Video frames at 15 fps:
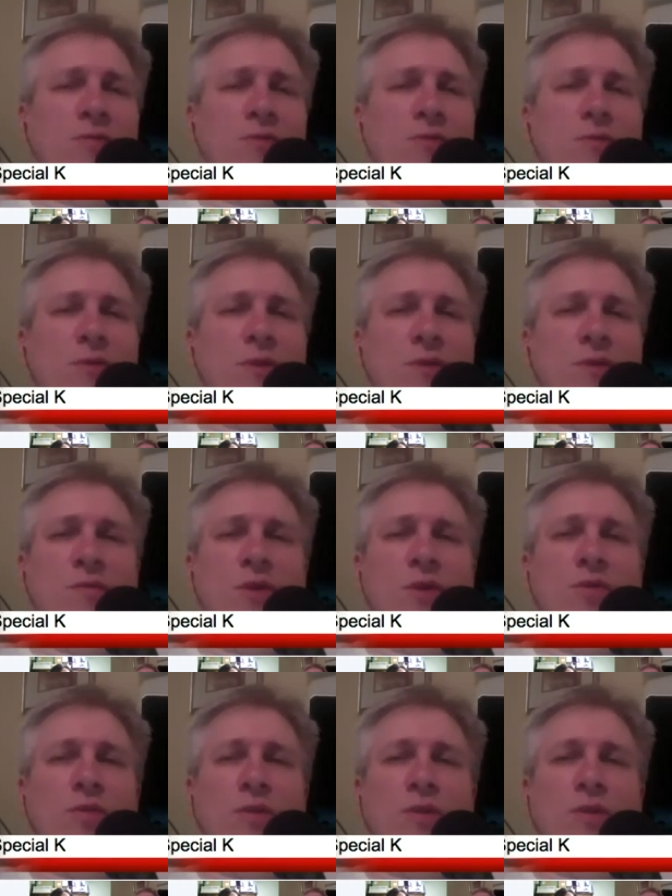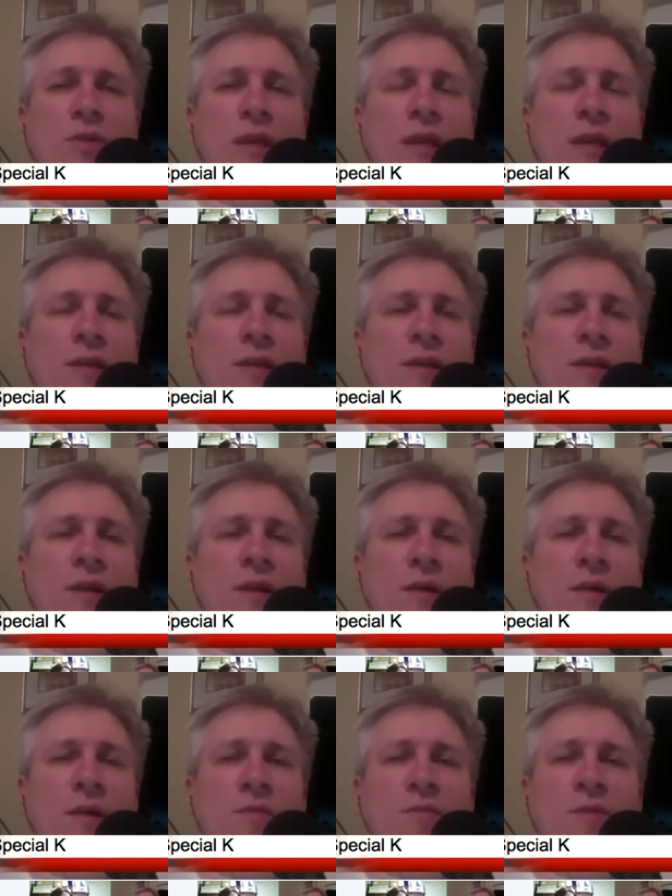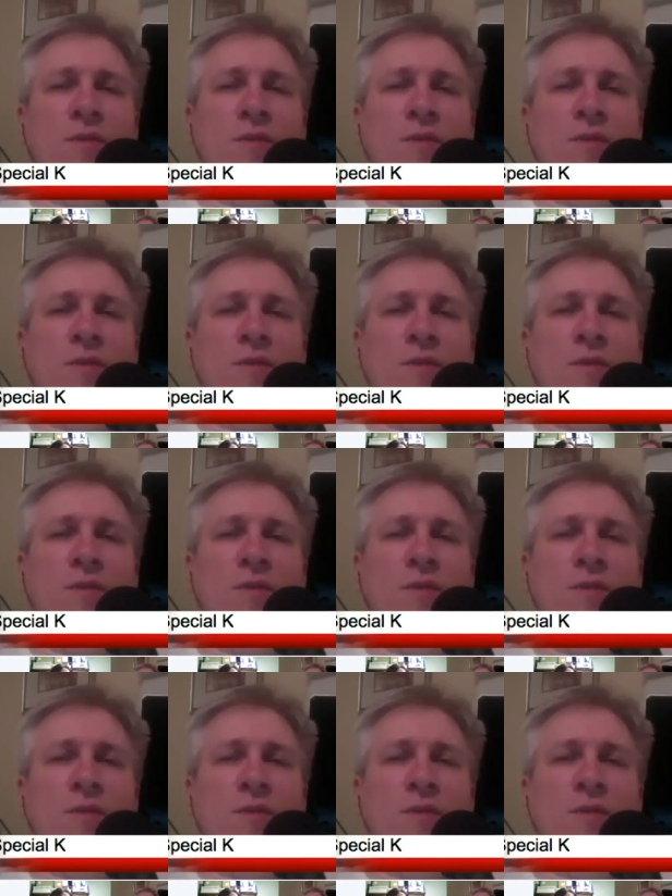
doing this very good. The idea of